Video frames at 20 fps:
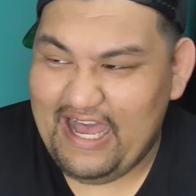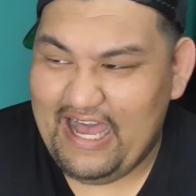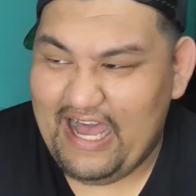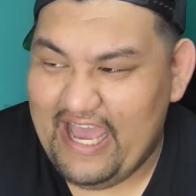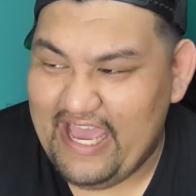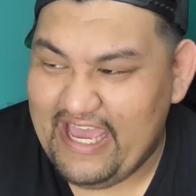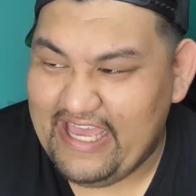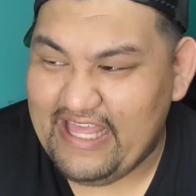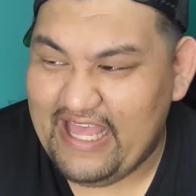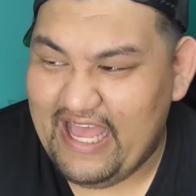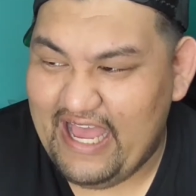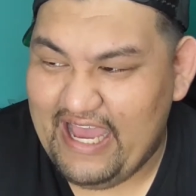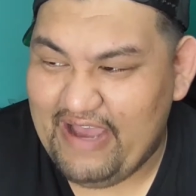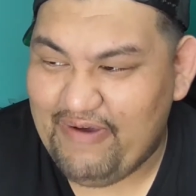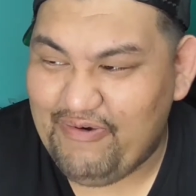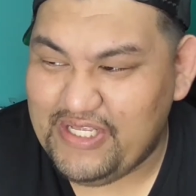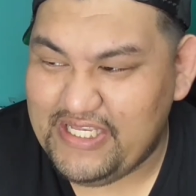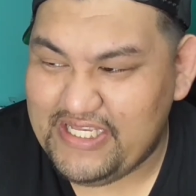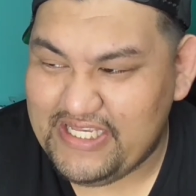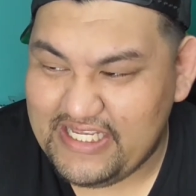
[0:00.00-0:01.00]
I
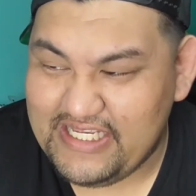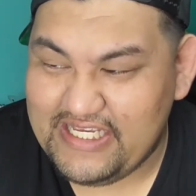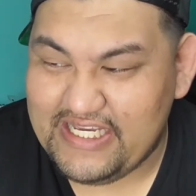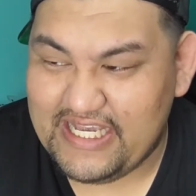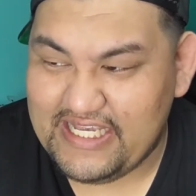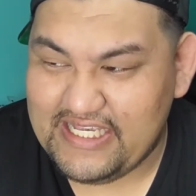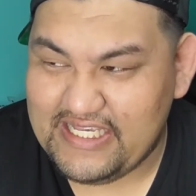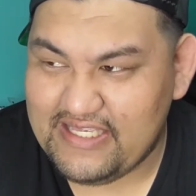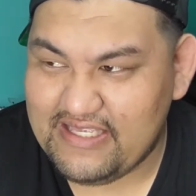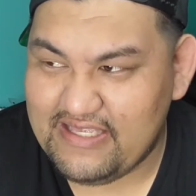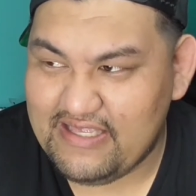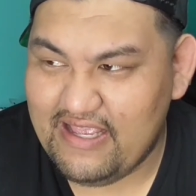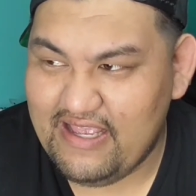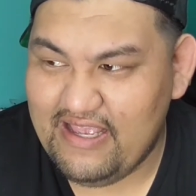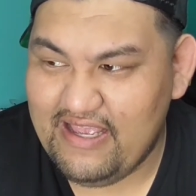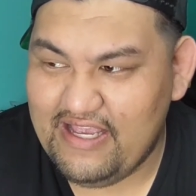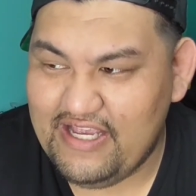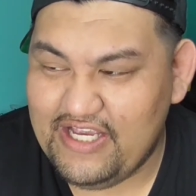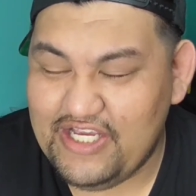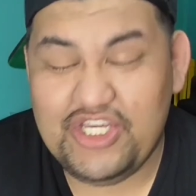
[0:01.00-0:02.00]
would suggest
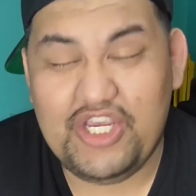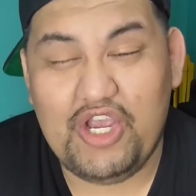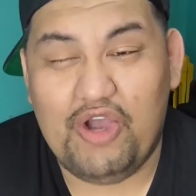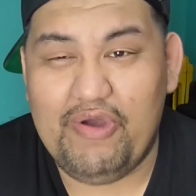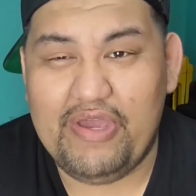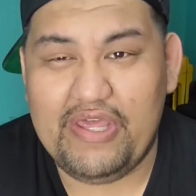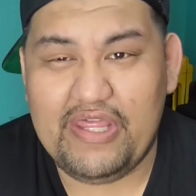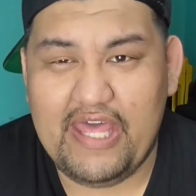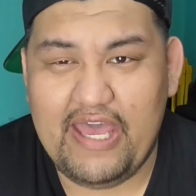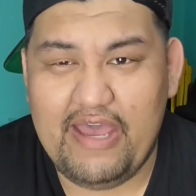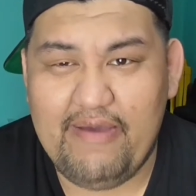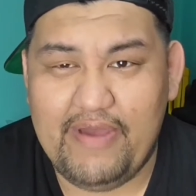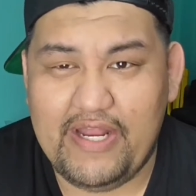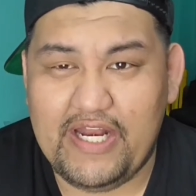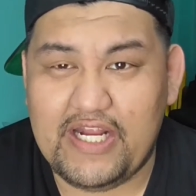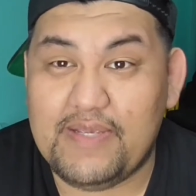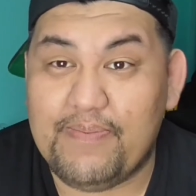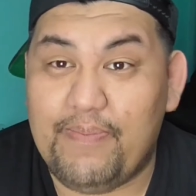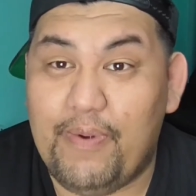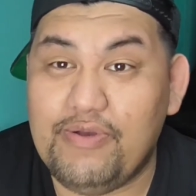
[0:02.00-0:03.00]
showing them
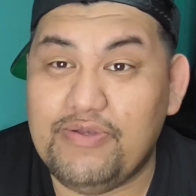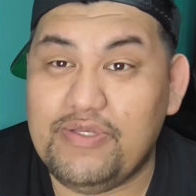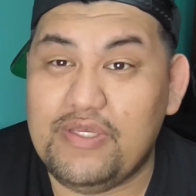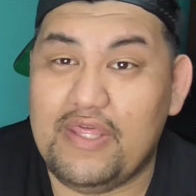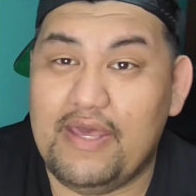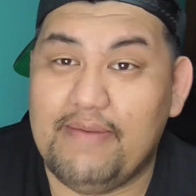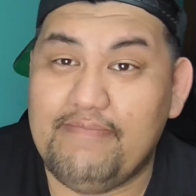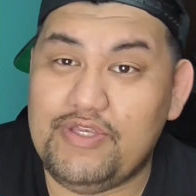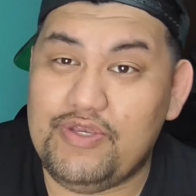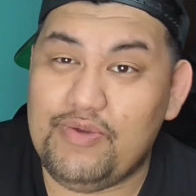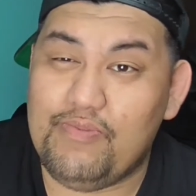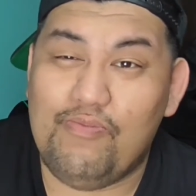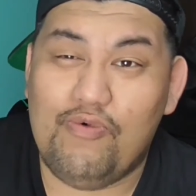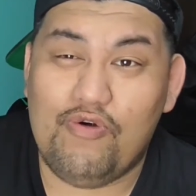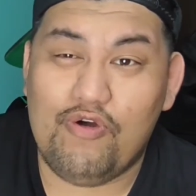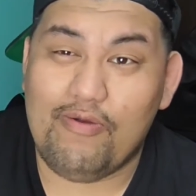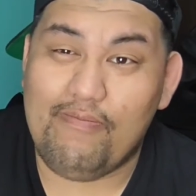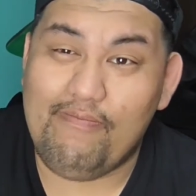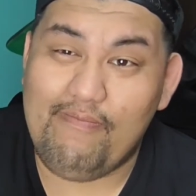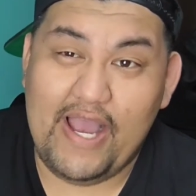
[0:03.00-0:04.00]
and exposing them to
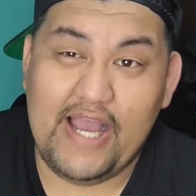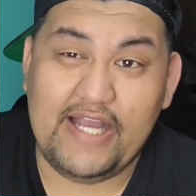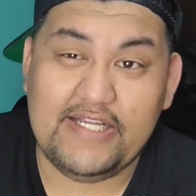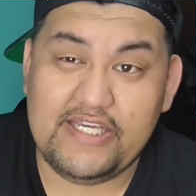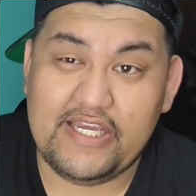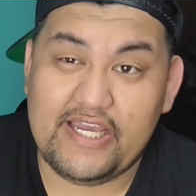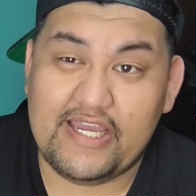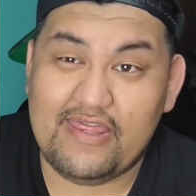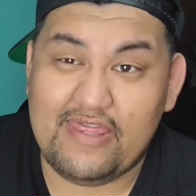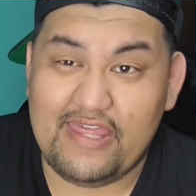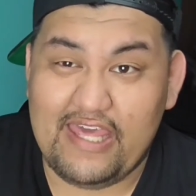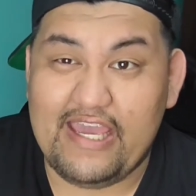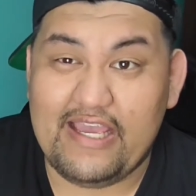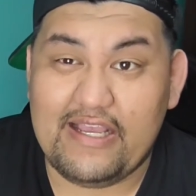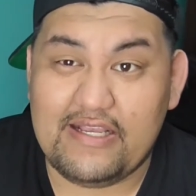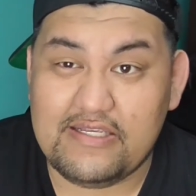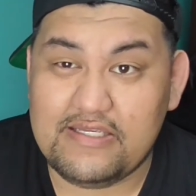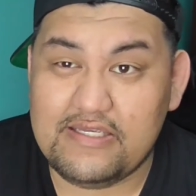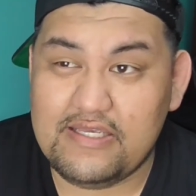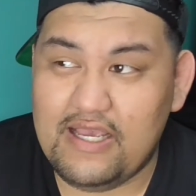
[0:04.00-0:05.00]
more magic
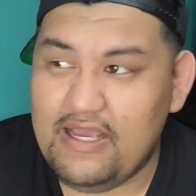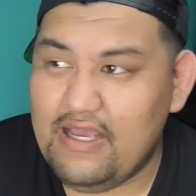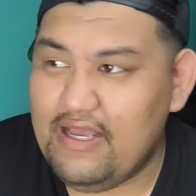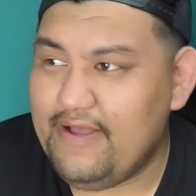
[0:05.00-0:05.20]
things.